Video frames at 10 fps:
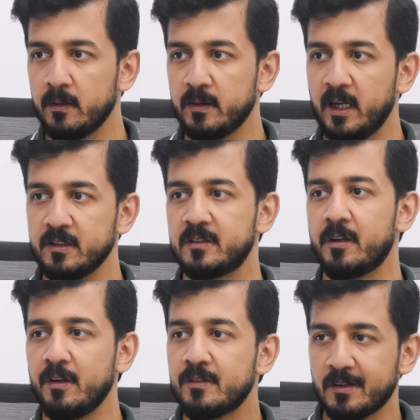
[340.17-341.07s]
That is the
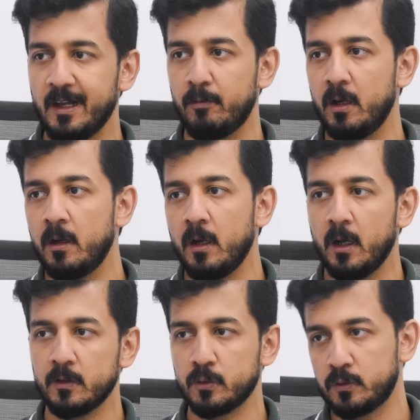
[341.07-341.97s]
risk level
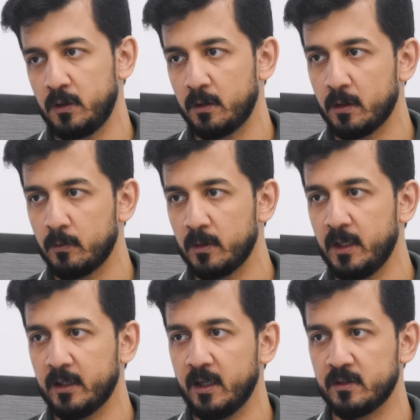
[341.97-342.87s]
associated with
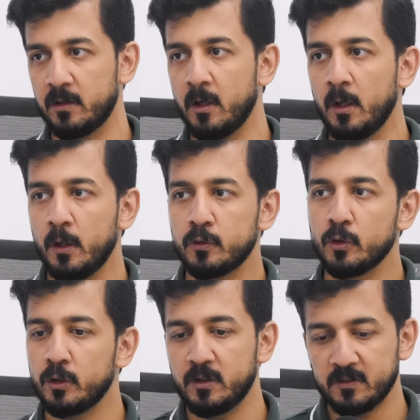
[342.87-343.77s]
that hazard.
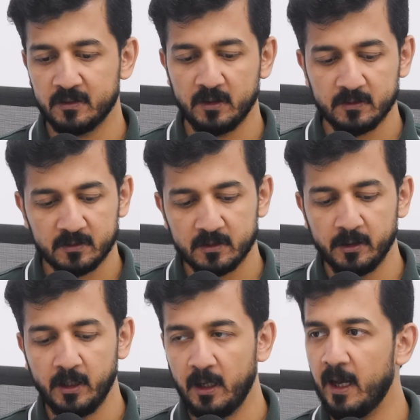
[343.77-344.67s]
So this
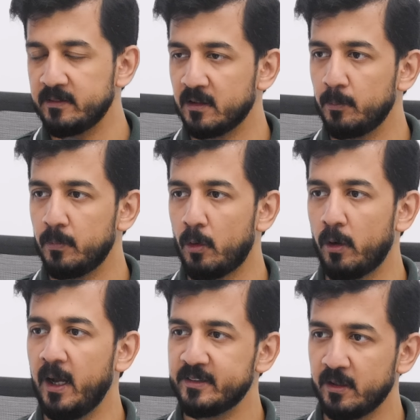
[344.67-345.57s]
study has a or
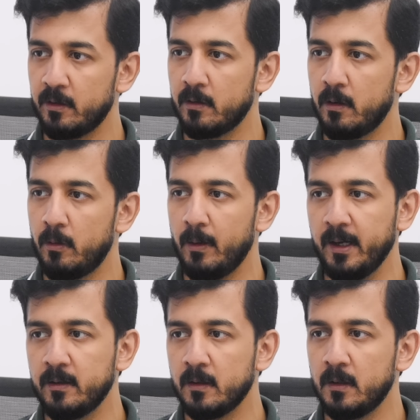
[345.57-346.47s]
has it,
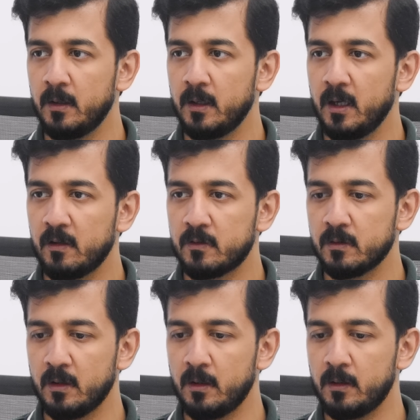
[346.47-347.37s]
right? It's
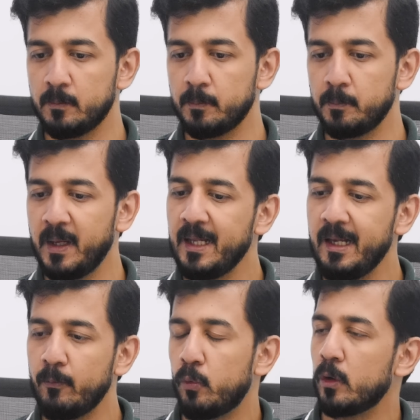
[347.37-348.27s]

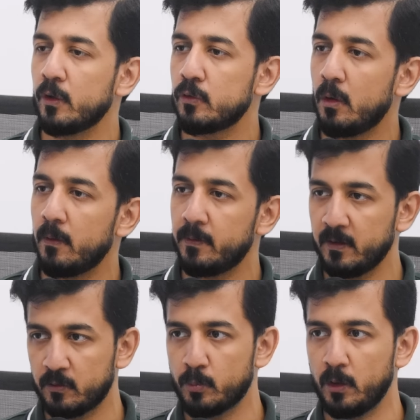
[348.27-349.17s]
mainly focused on
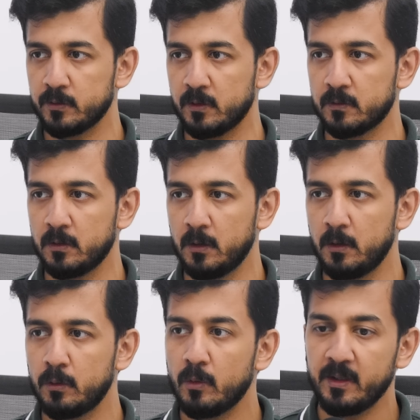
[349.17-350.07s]
this process
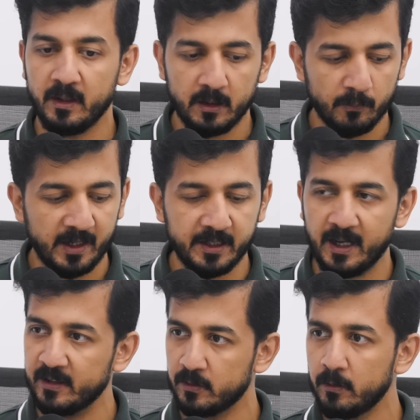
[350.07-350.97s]
to identify the
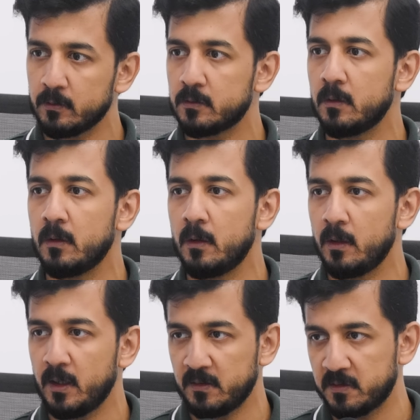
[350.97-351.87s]
hazards,
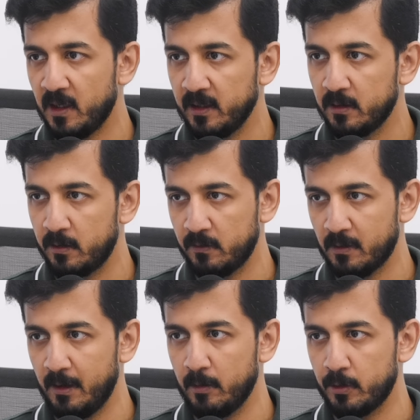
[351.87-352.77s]
assign the risk
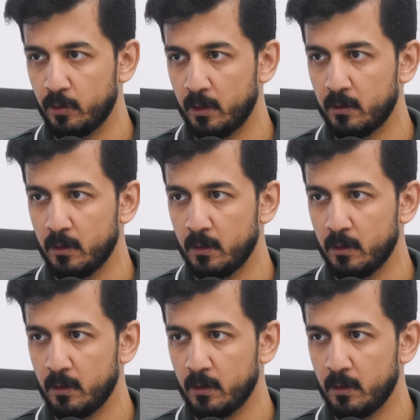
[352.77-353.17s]
level to it.